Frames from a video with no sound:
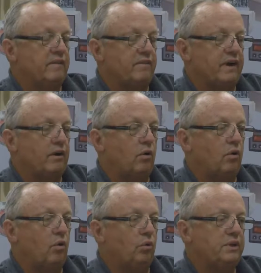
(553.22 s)
If I
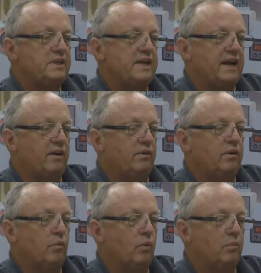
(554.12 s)
hold it
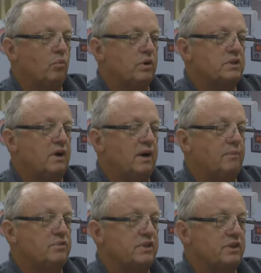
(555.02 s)
down one more
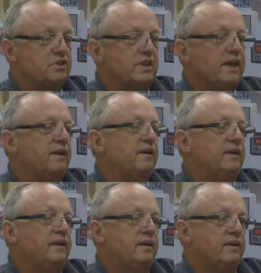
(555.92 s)
time such that
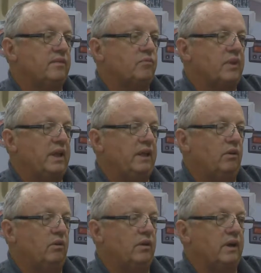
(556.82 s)

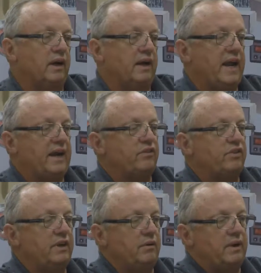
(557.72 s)
it'll
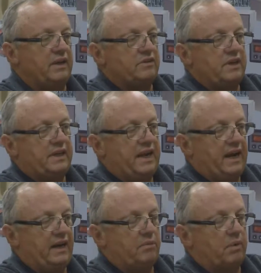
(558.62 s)
exit as
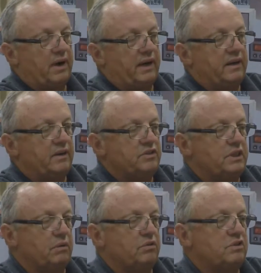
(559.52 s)
indicated by a
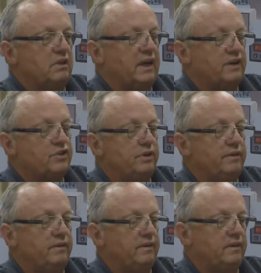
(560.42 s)
0
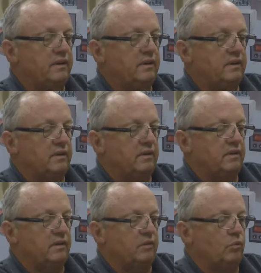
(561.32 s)
selection,
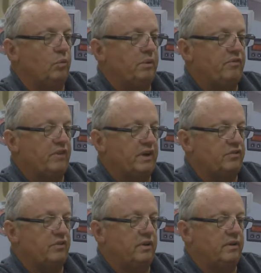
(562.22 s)
we'll be finished.